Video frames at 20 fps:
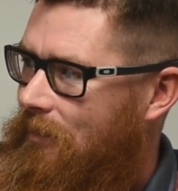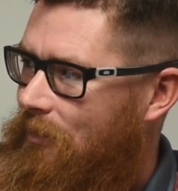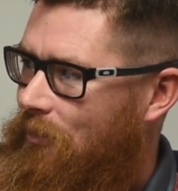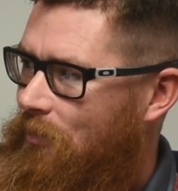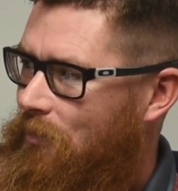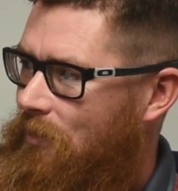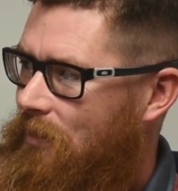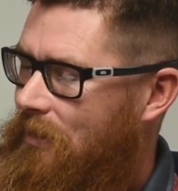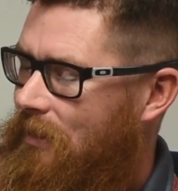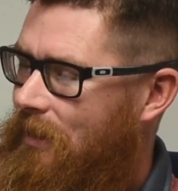
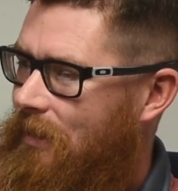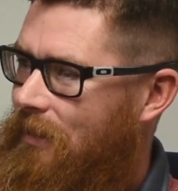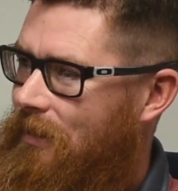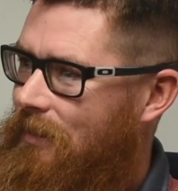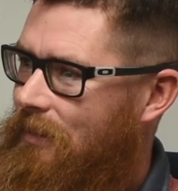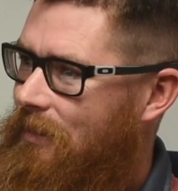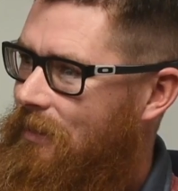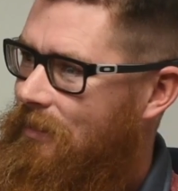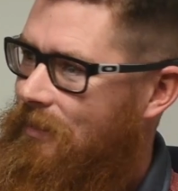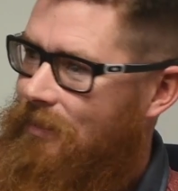Who's to say
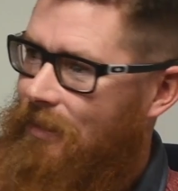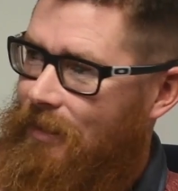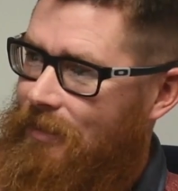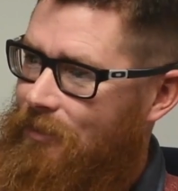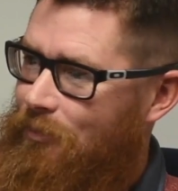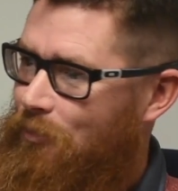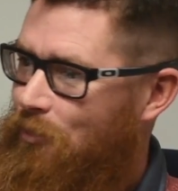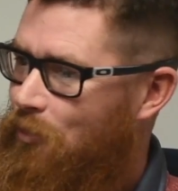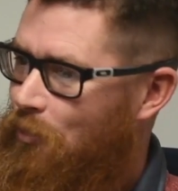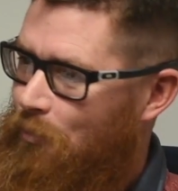that this
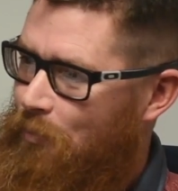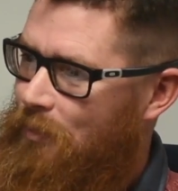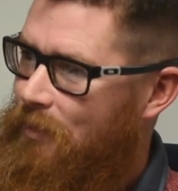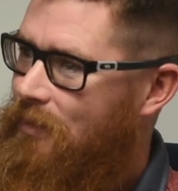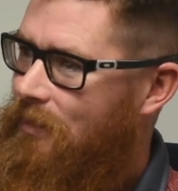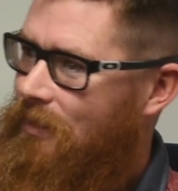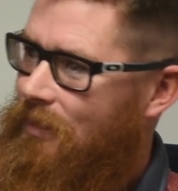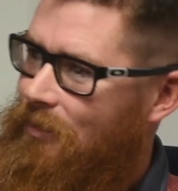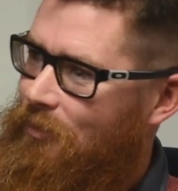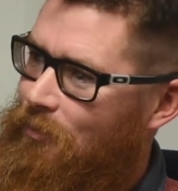next group
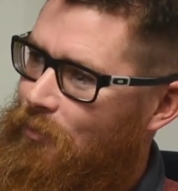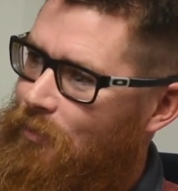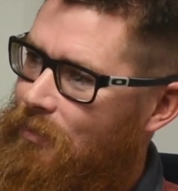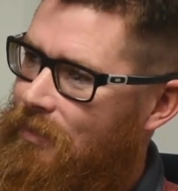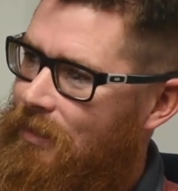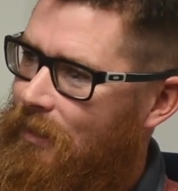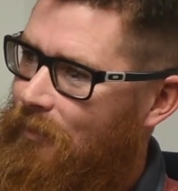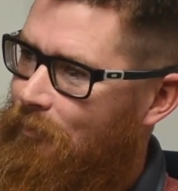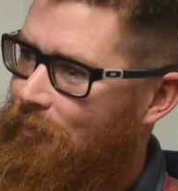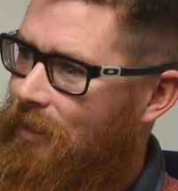isn't going to do the
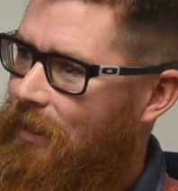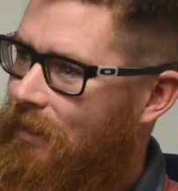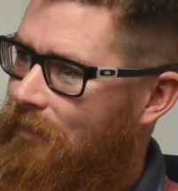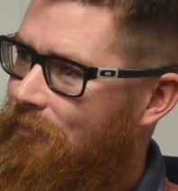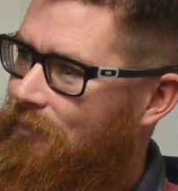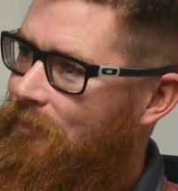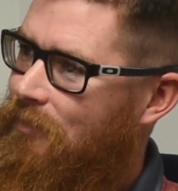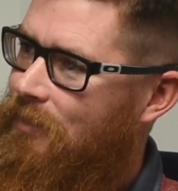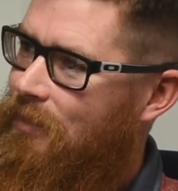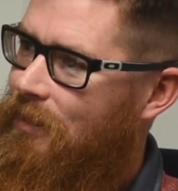same thing
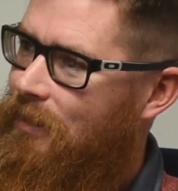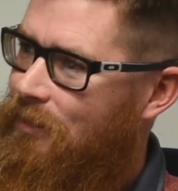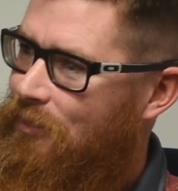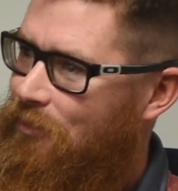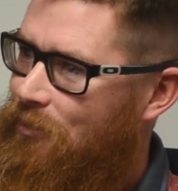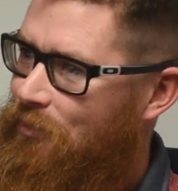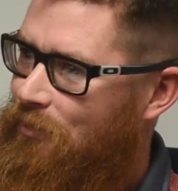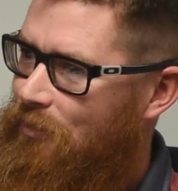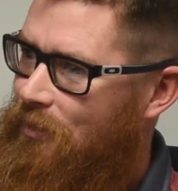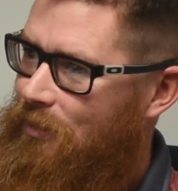for the
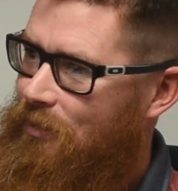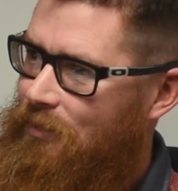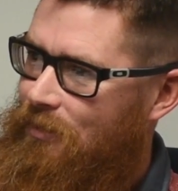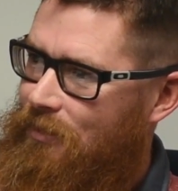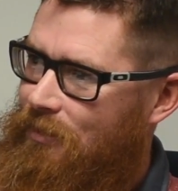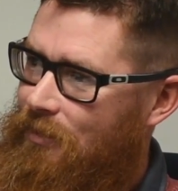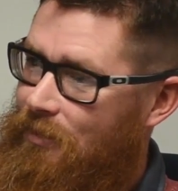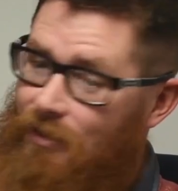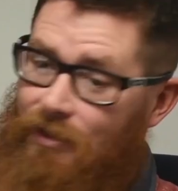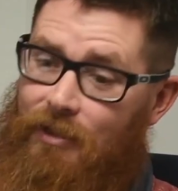next 2 years,
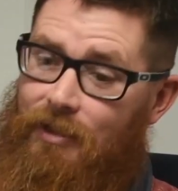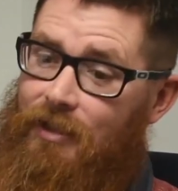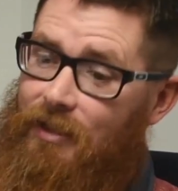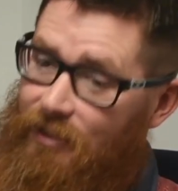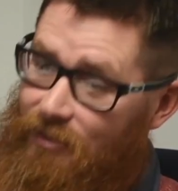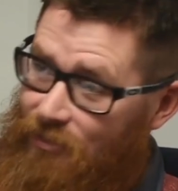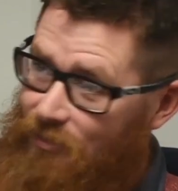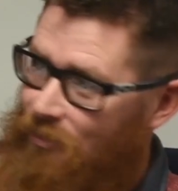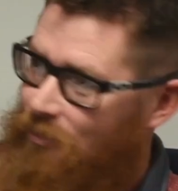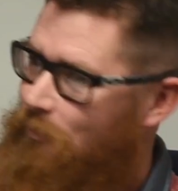and then the
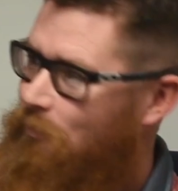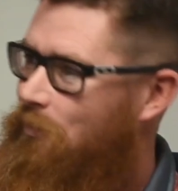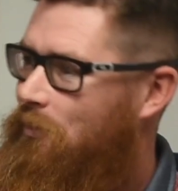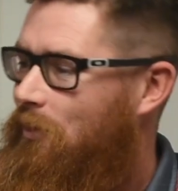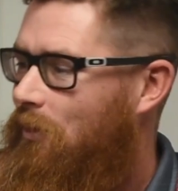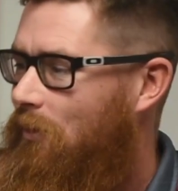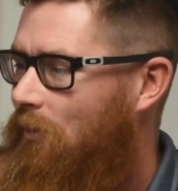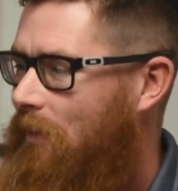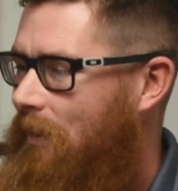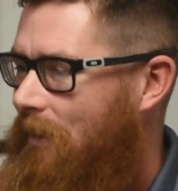next group?
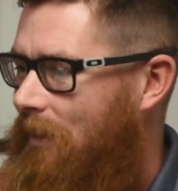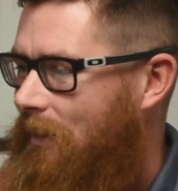So,